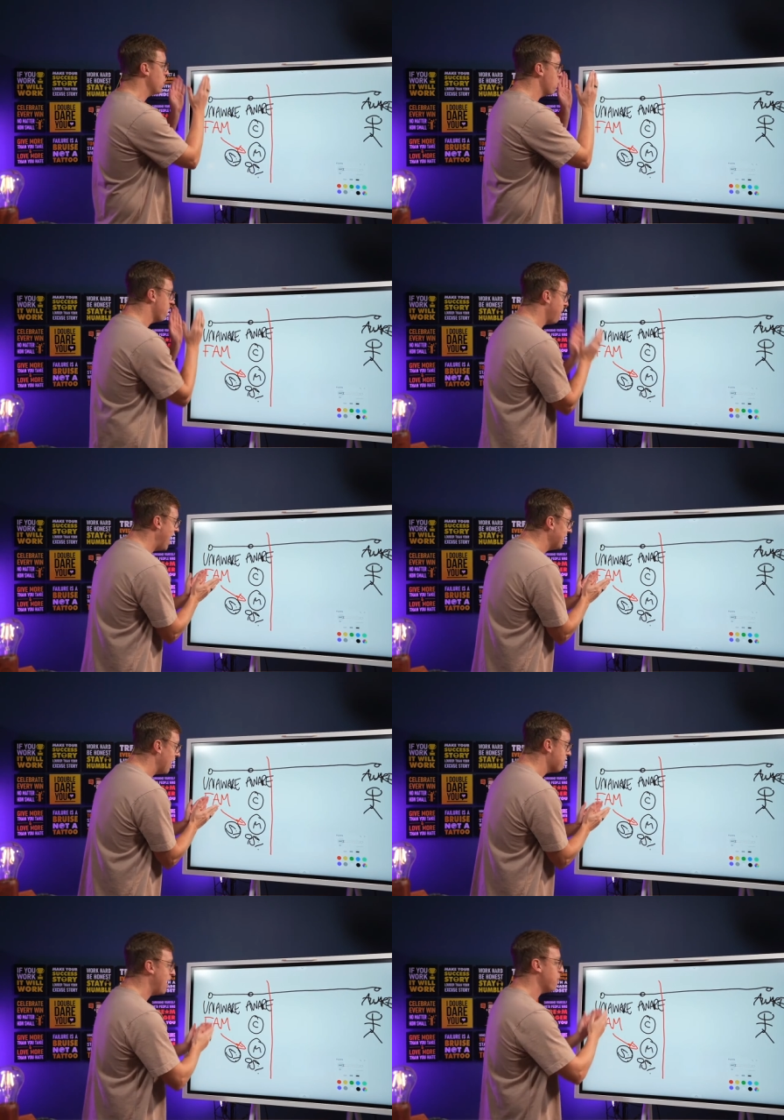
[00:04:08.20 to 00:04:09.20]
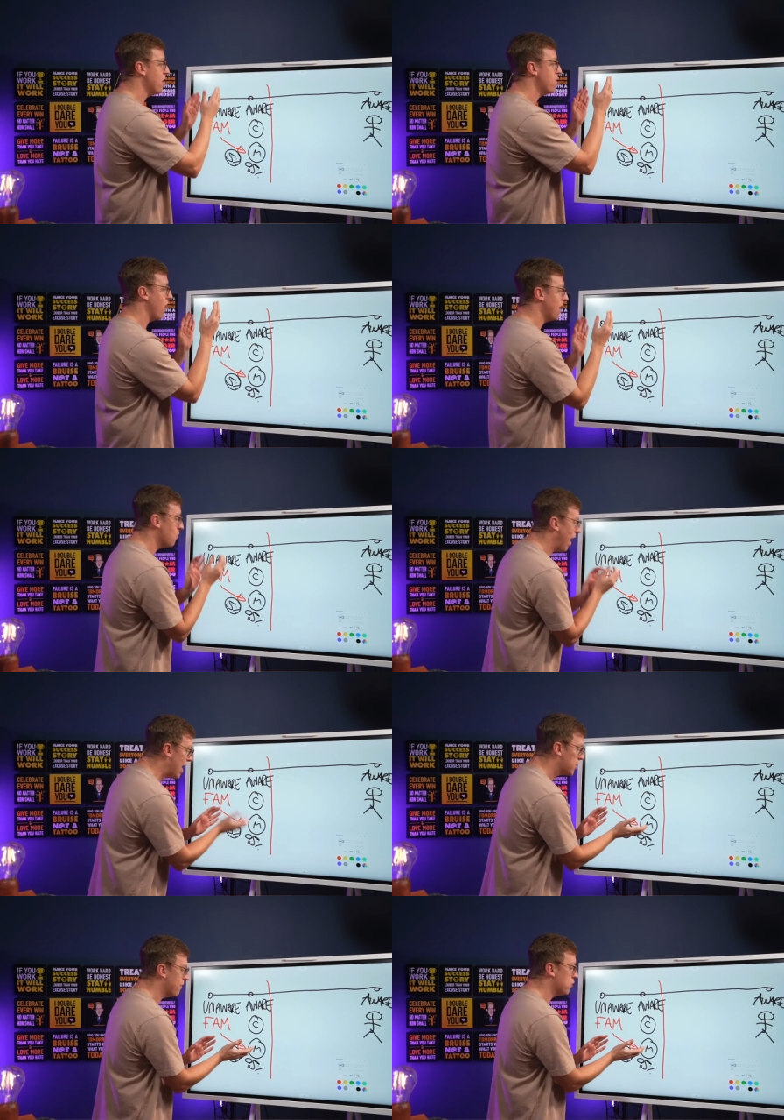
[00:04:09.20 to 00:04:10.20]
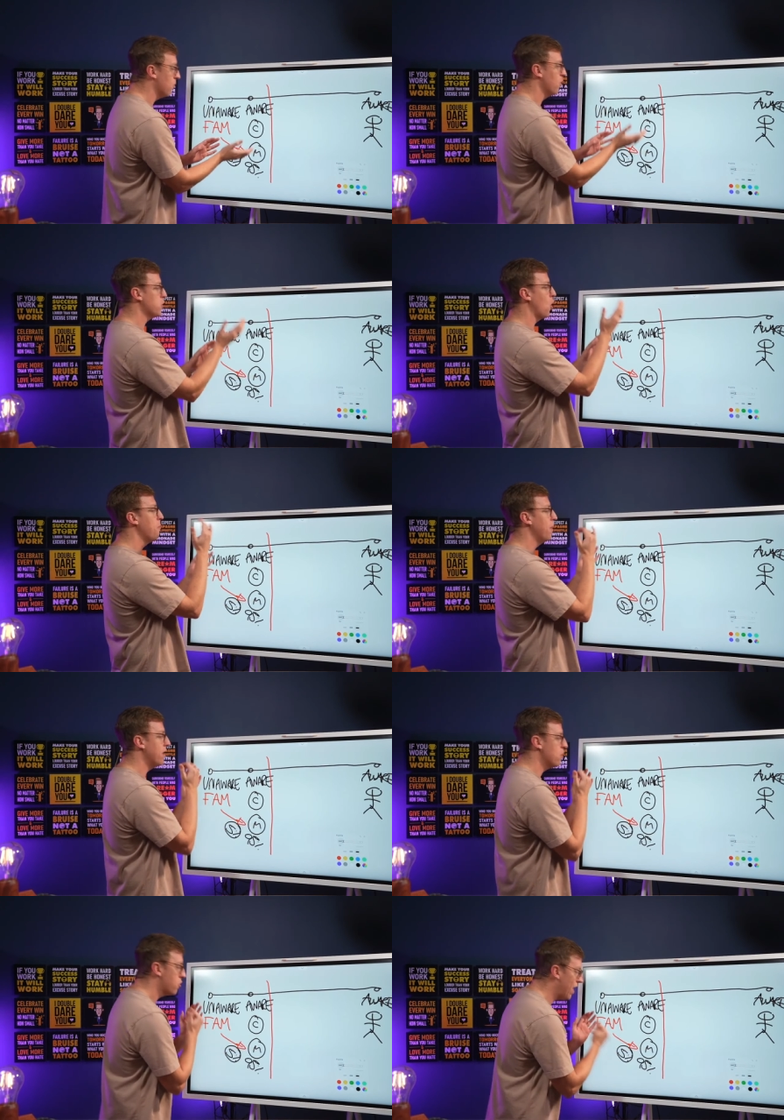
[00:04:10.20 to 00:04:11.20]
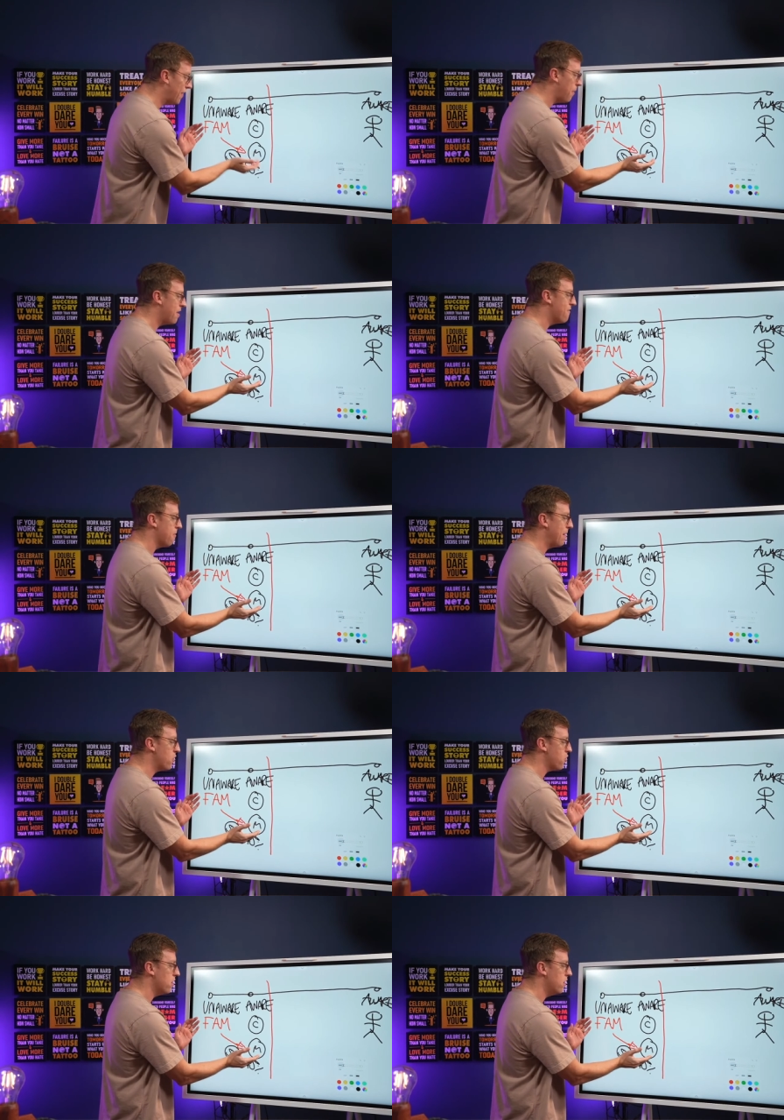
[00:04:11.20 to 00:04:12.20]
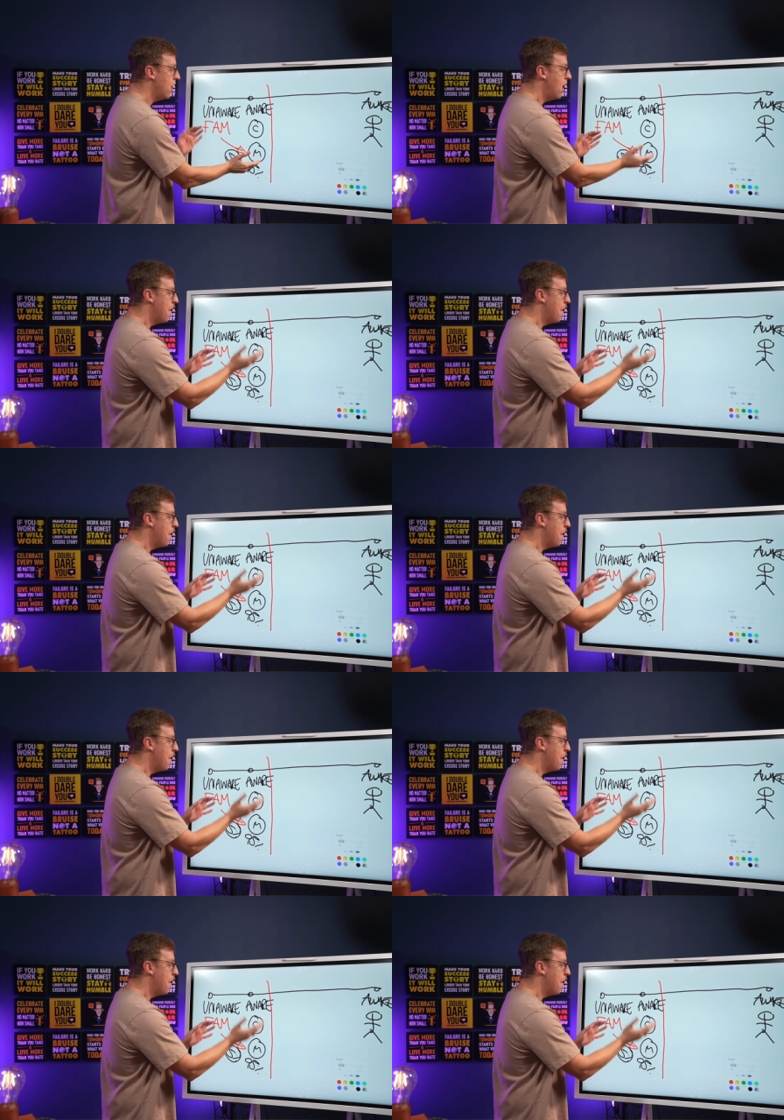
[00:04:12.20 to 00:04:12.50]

is you find that message and you ask if someone's open and you send them the information,